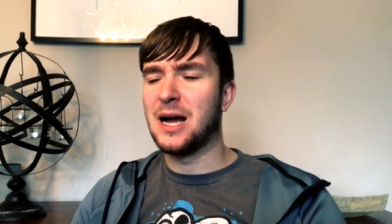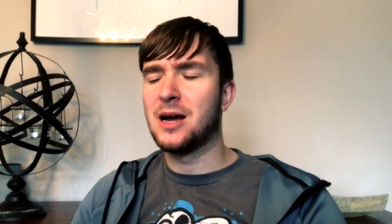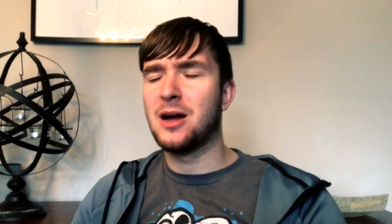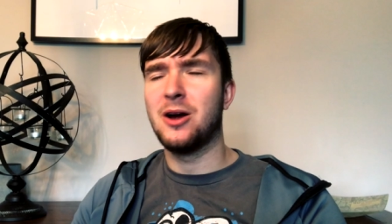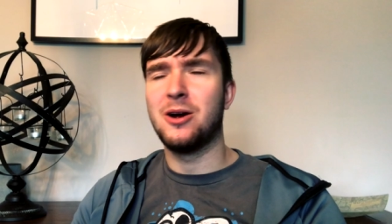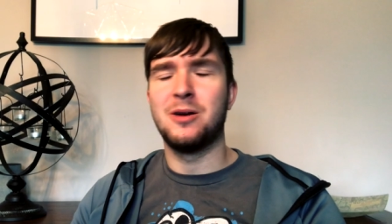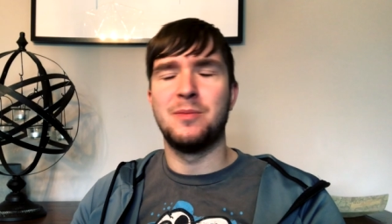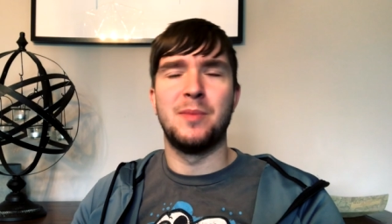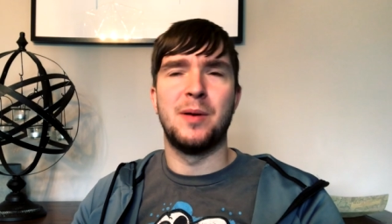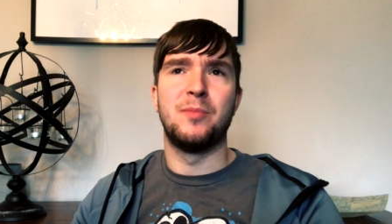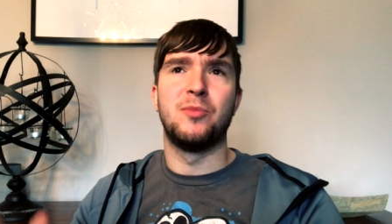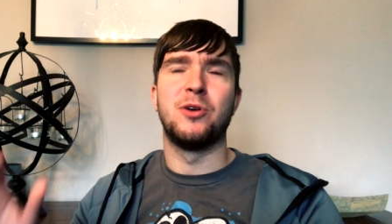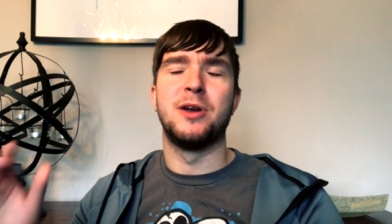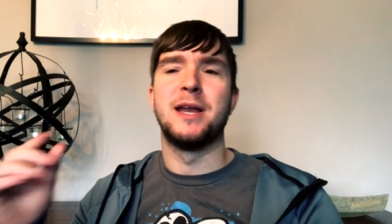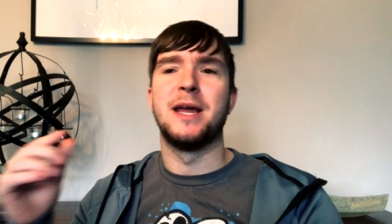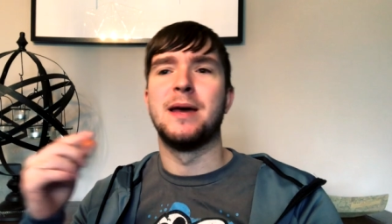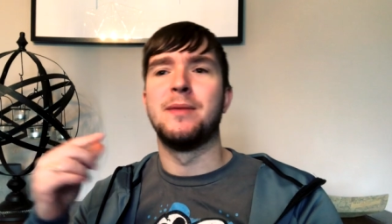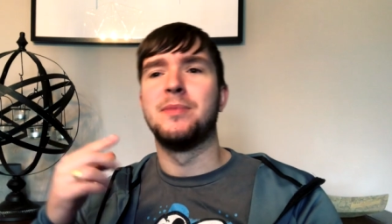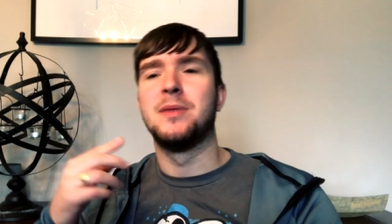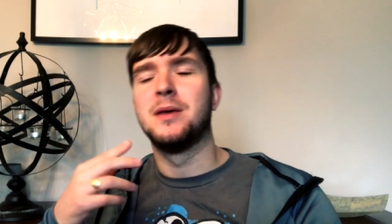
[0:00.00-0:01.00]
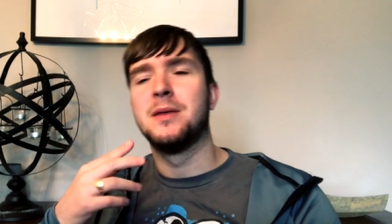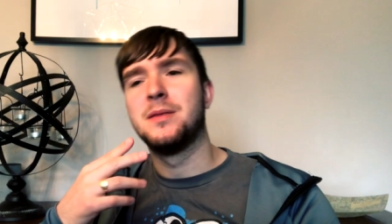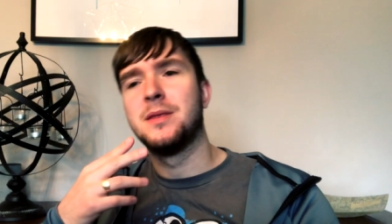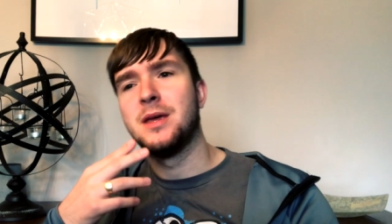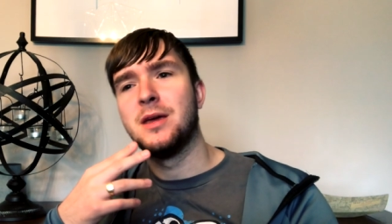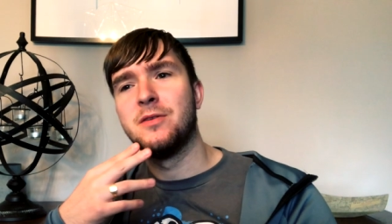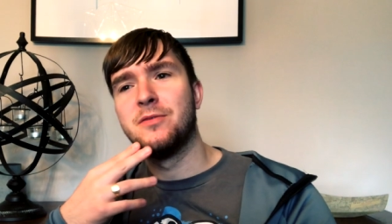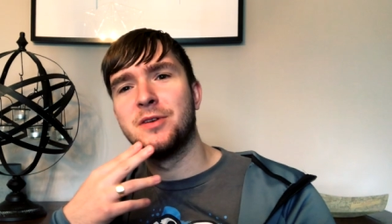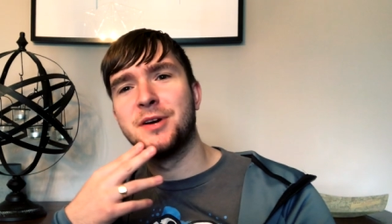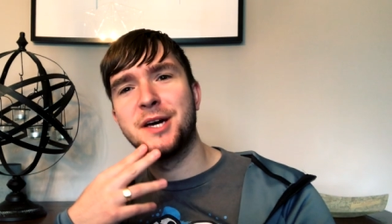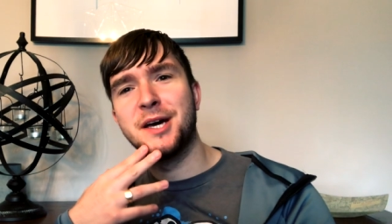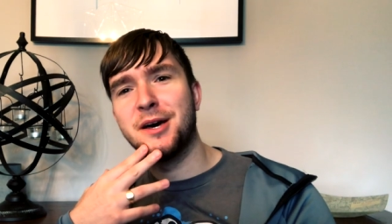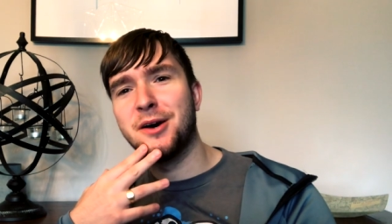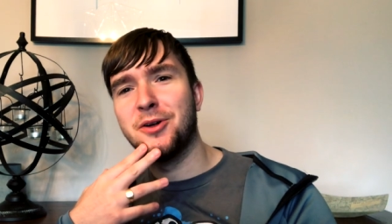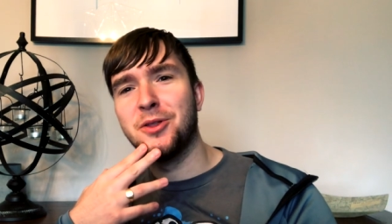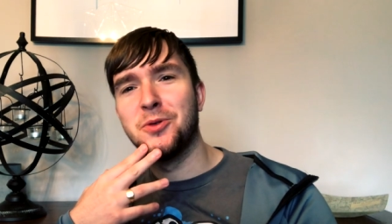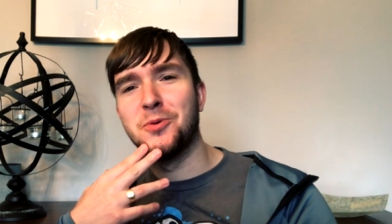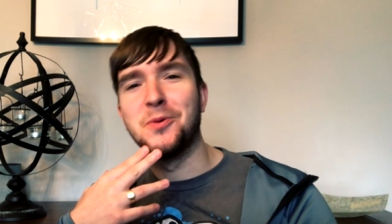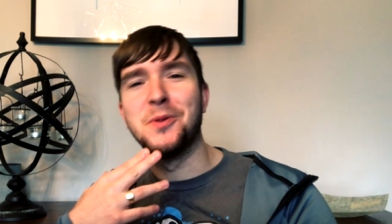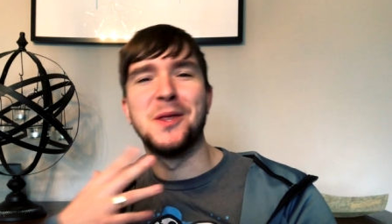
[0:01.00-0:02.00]
I can't remember her name, the, the other
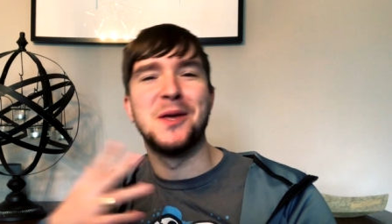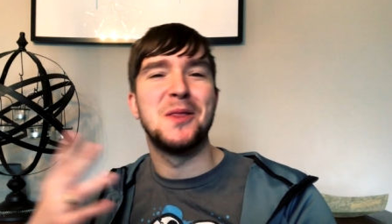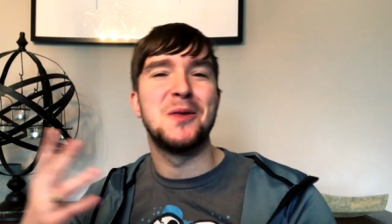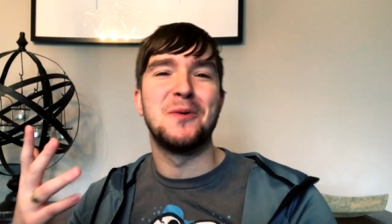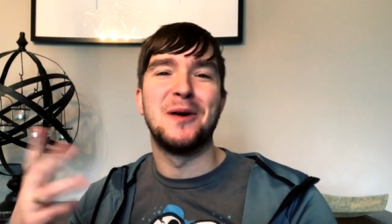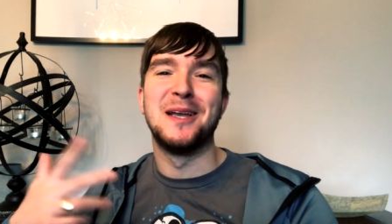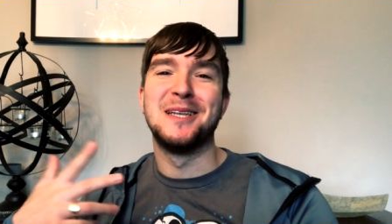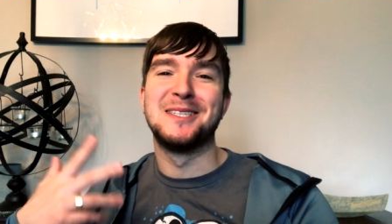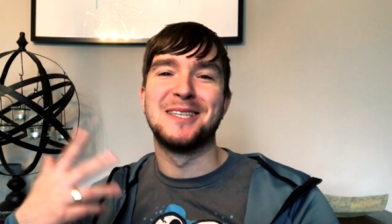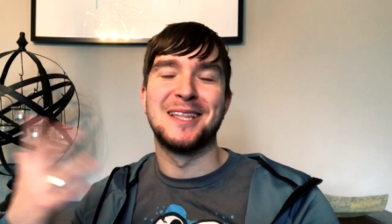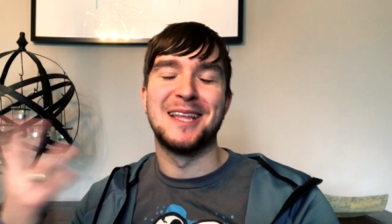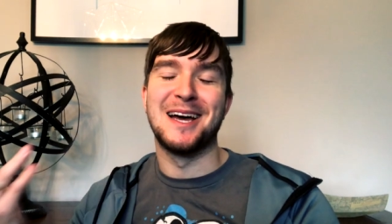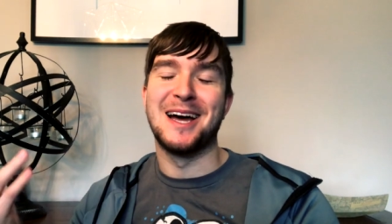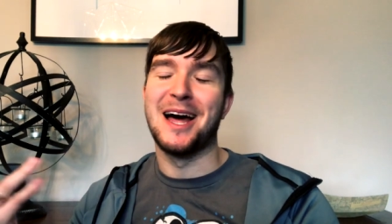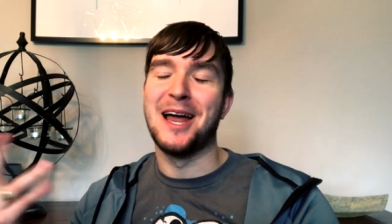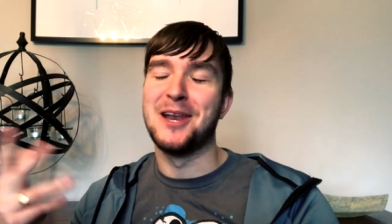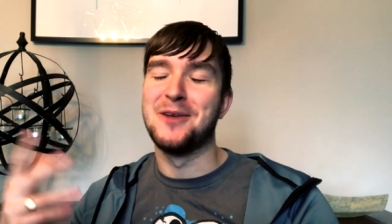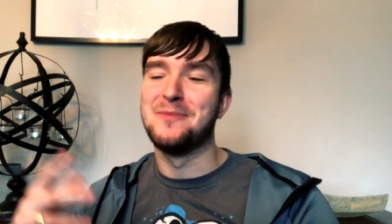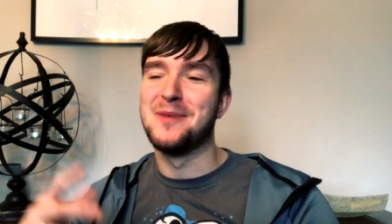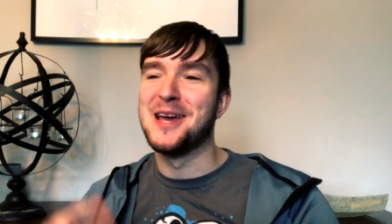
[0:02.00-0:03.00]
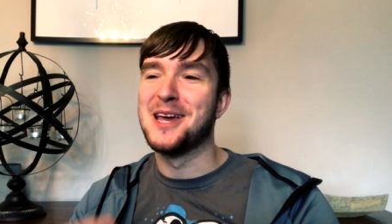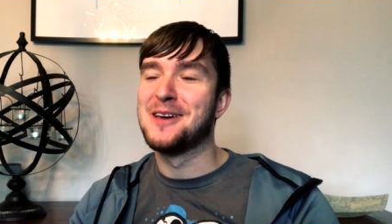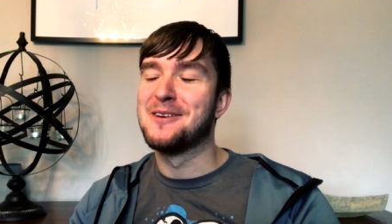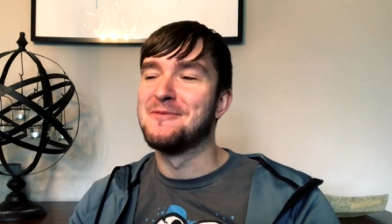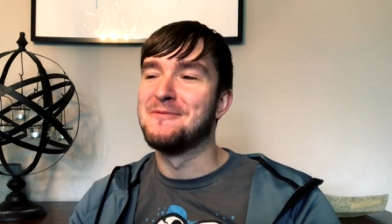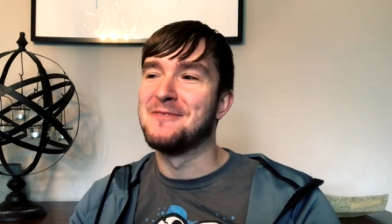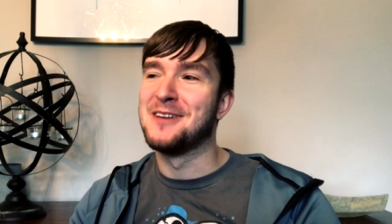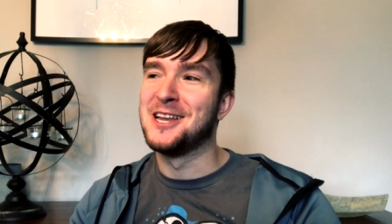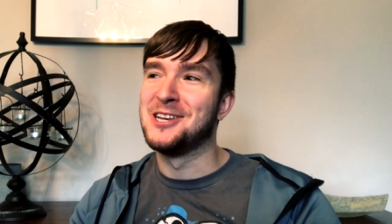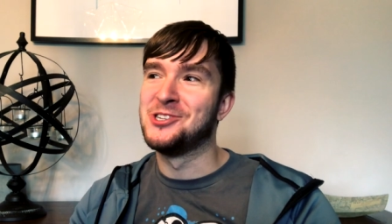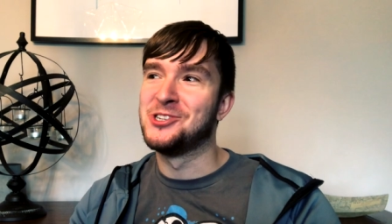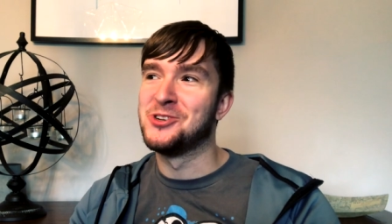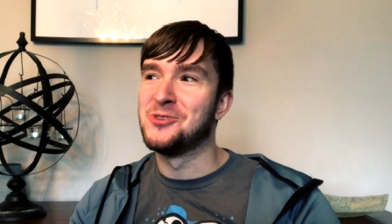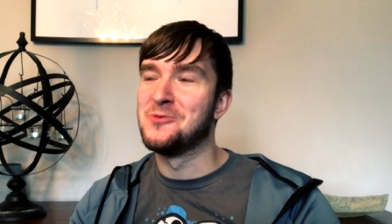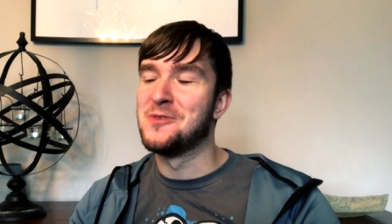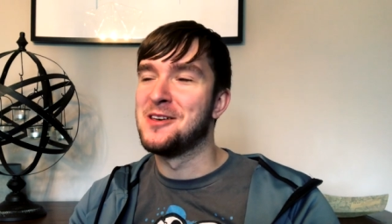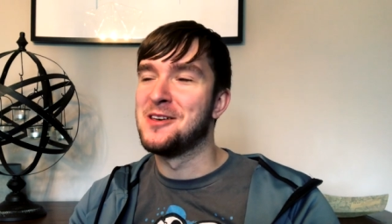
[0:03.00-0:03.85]
girl, the one that they went to that anime convention